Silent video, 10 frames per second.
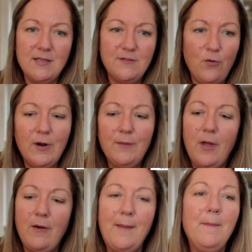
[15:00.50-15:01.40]
is for.
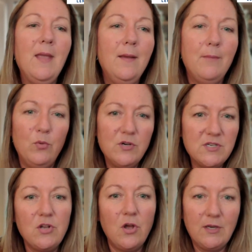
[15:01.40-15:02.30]
All right. But we're
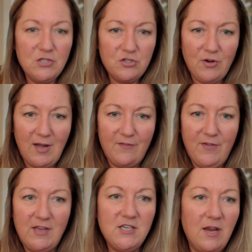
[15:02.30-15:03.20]
just talking straight
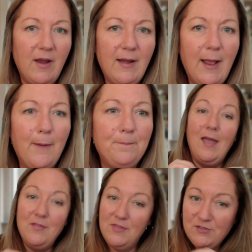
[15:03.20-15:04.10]
FHA right now.
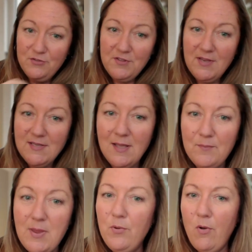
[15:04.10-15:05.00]
These are things that
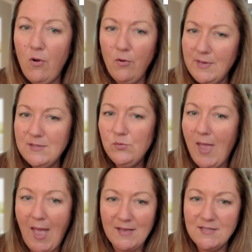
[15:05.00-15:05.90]
people always
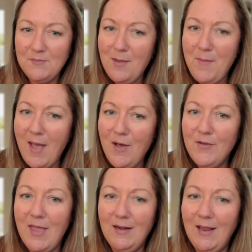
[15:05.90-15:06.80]
ask me
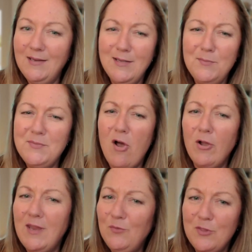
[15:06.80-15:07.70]
about, and I end up
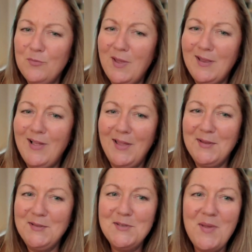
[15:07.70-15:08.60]
talking with my
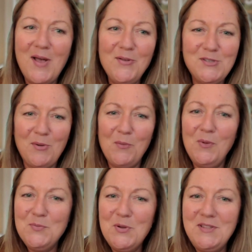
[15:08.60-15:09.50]
clients about. So I
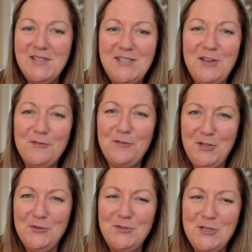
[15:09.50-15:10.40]
wanted to put this here for
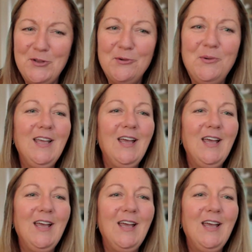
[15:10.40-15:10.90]
you too,